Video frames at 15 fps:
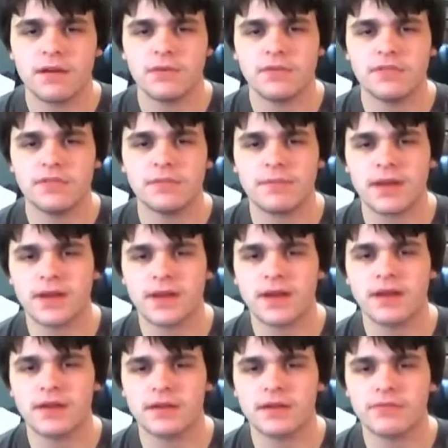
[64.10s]
We see him
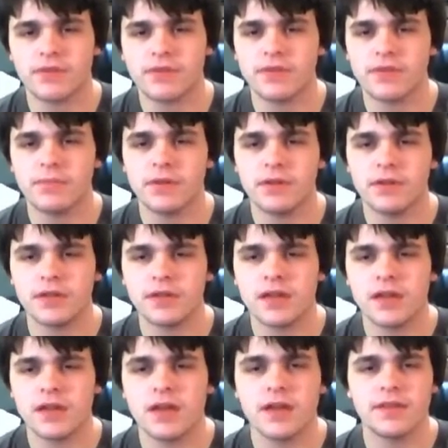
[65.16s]
panhandling in front of a building,
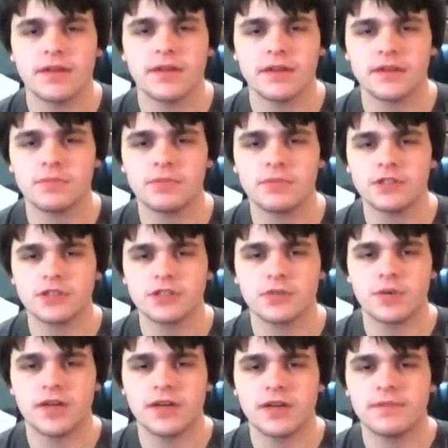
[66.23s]
and then he gets pushed
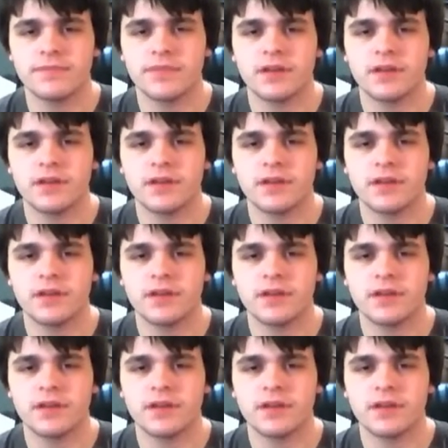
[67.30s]
away.